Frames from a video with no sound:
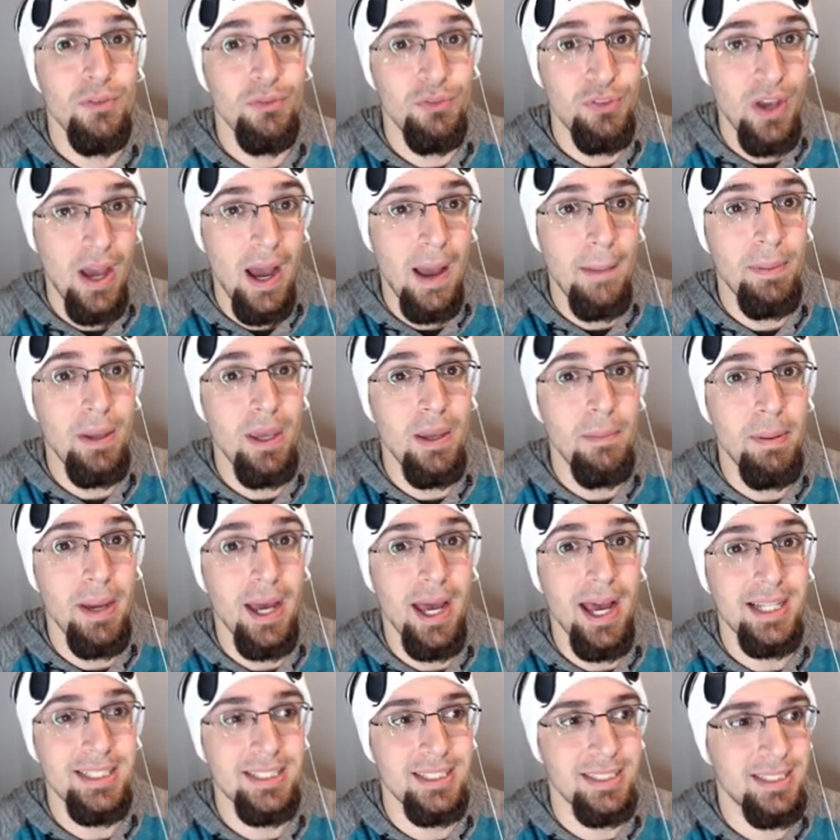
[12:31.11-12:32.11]
VIP
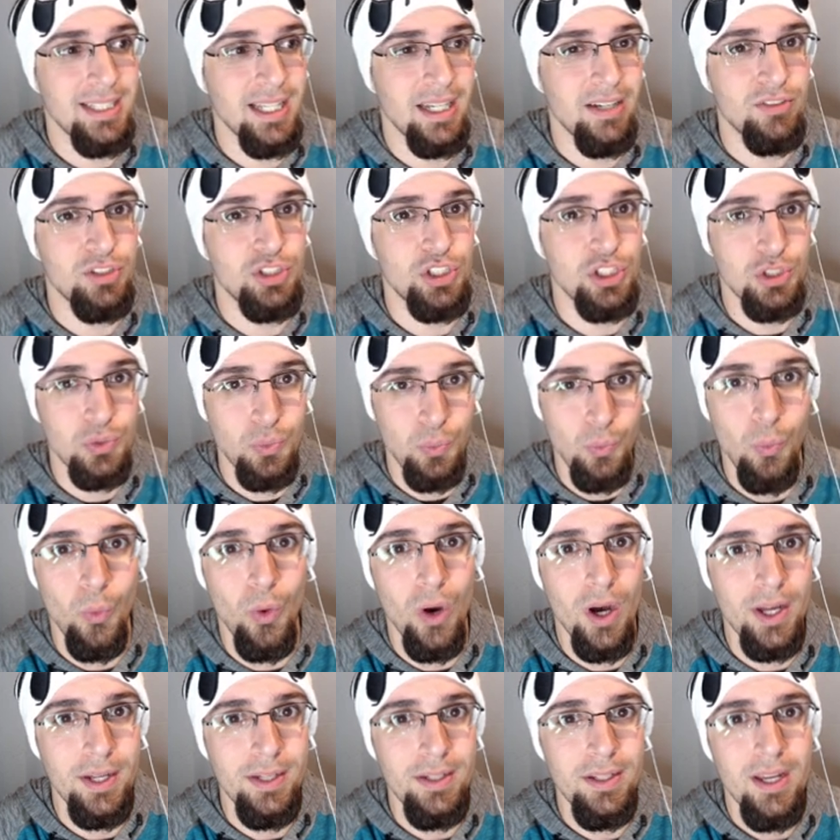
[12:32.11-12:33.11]
packs instead of just
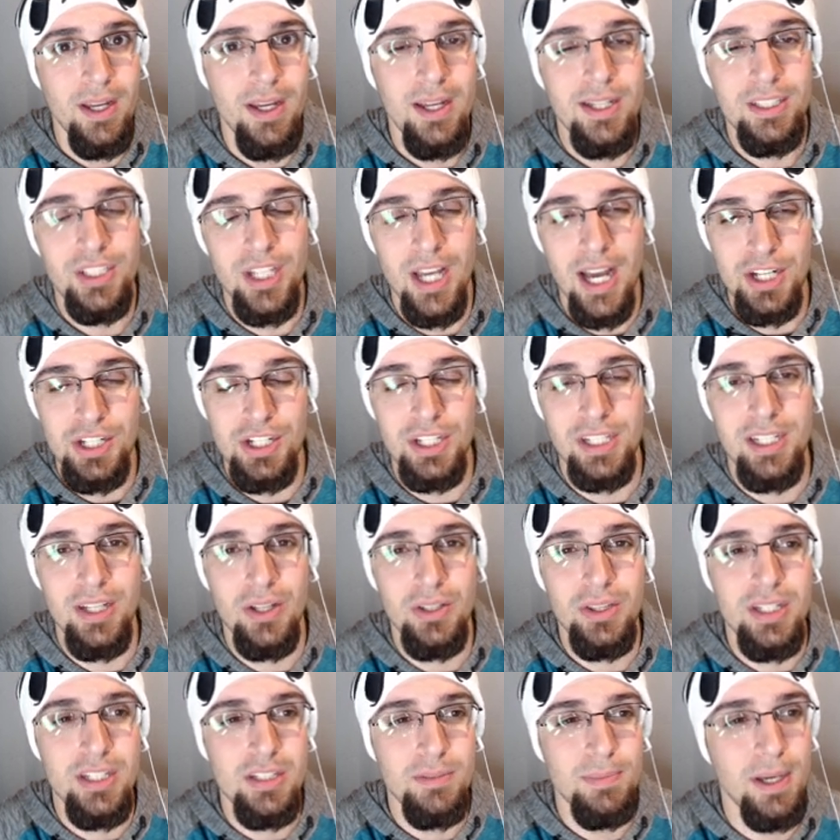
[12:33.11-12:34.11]
one to actually
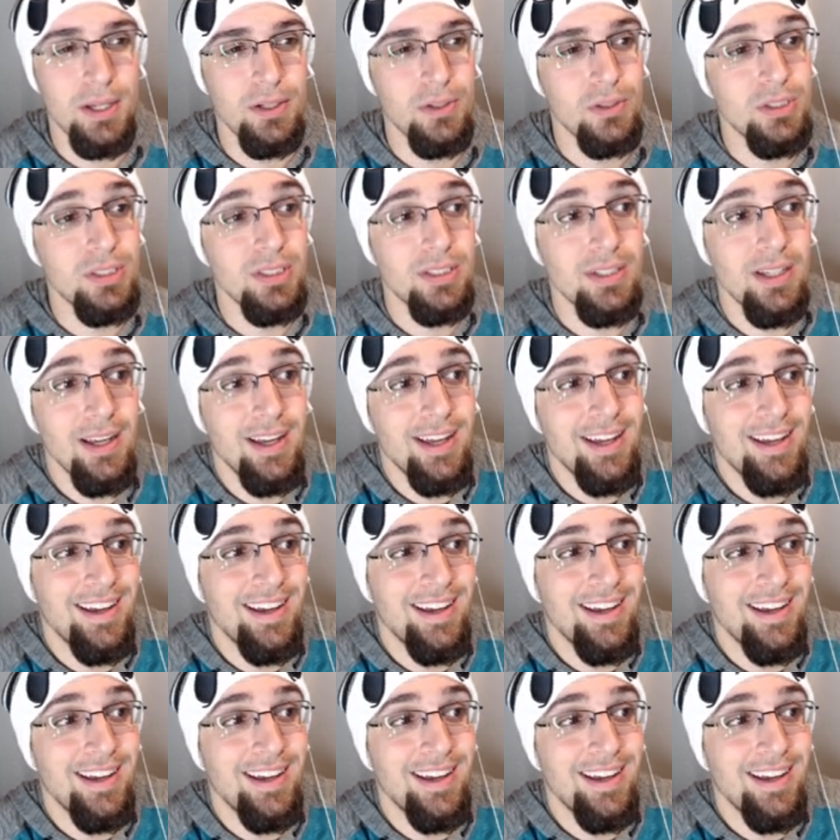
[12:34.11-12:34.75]
get these medals.